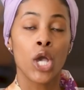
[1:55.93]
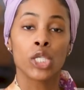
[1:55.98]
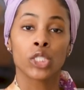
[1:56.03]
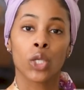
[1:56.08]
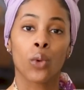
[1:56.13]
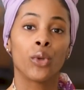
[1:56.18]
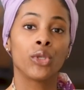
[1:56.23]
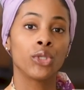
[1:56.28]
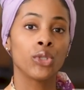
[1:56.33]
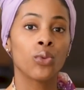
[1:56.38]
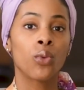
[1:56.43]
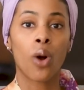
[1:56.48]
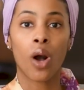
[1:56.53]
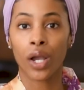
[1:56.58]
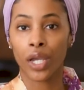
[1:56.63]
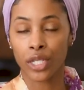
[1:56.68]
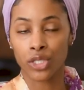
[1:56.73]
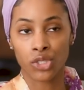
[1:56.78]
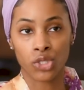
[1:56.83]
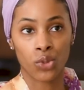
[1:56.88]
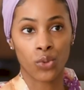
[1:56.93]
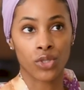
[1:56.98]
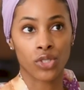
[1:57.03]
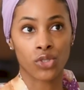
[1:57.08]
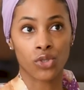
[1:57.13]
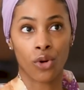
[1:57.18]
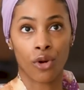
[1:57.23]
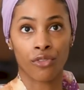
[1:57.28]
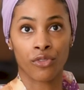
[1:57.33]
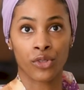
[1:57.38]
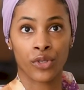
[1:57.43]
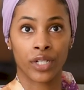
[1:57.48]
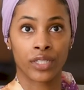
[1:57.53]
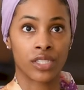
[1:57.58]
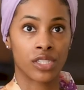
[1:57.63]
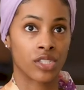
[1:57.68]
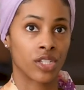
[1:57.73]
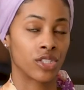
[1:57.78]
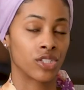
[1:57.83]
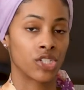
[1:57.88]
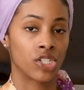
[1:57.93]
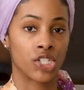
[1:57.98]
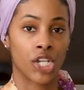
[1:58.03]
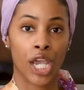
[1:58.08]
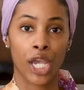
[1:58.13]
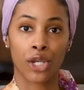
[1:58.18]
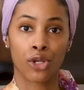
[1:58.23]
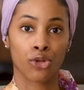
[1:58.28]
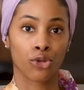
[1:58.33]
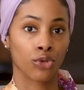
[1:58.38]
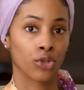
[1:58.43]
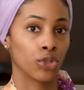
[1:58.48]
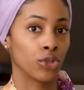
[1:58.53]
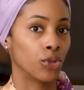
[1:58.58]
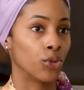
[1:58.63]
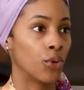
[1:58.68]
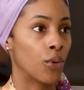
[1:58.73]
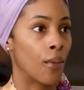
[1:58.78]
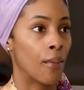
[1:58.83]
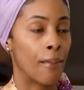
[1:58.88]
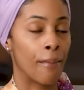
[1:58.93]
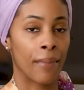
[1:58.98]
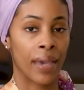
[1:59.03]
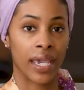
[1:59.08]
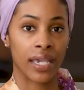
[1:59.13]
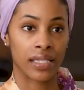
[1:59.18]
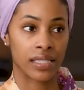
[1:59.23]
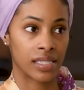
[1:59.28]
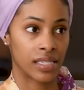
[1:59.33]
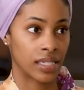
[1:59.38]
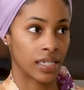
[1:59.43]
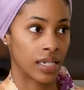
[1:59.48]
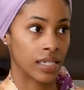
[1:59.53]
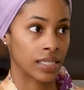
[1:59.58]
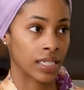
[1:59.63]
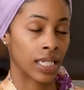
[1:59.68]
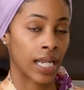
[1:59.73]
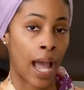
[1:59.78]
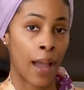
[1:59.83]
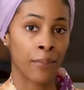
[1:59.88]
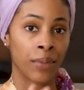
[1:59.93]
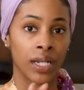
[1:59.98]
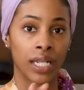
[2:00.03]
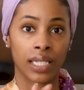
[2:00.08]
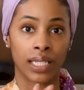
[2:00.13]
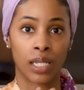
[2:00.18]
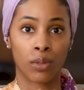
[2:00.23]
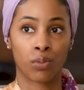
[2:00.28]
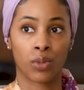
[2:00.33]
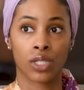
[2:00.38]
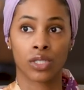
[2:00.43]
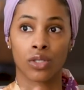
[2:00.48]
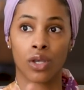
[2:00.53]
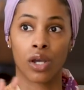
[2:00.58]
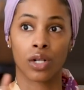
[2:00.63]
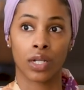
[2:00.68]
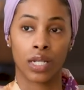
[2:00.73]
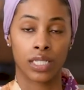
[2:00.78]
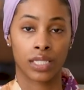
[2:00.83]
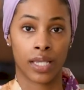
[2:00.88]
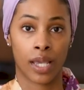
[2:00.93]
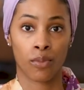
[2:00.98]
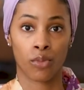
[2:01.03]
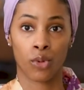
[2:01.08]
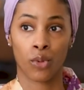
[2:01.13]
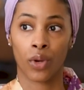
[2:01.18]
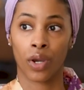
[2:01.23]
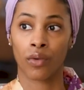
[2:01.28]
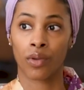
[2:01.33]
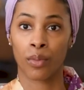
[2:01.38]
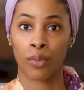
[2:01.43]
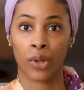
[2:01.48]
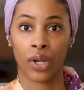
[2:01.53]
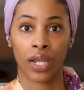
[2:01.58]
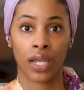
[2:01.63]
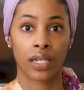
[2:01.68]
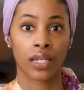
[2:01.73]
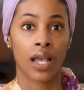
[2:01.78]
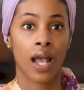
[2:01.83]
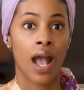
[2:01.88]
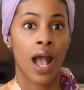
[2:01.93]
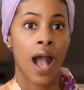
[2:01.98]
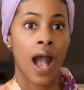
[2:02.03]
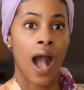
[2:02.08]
So when you walk into a store, for instance, J Crew, Macy's, and I'm going to keep this on contemporary brand.